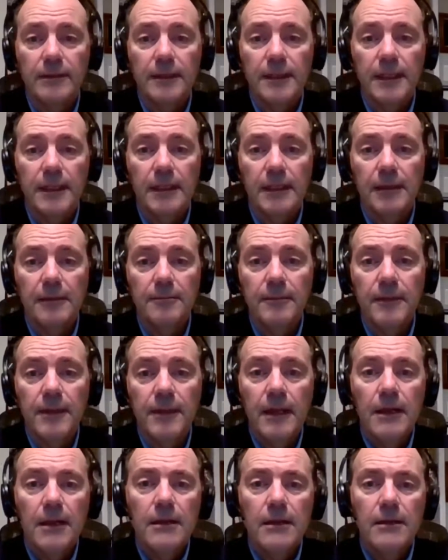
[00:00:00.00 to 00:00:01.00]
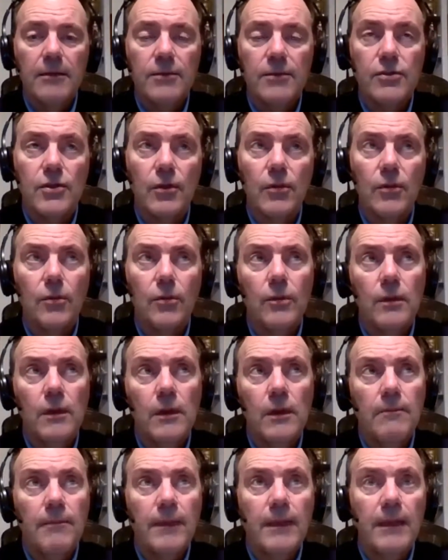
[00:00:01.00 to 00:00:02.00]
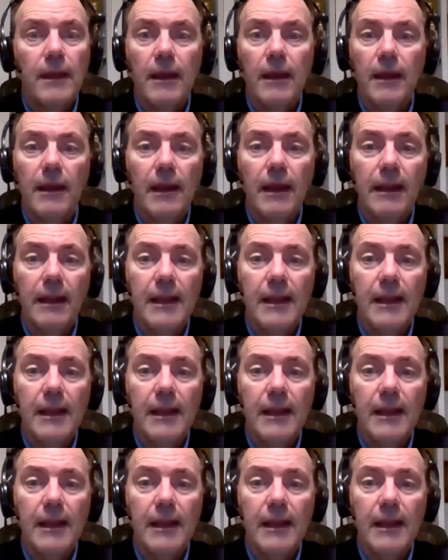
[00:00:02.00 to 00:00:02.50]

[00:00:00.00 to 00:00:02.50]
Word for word: Um, so uh,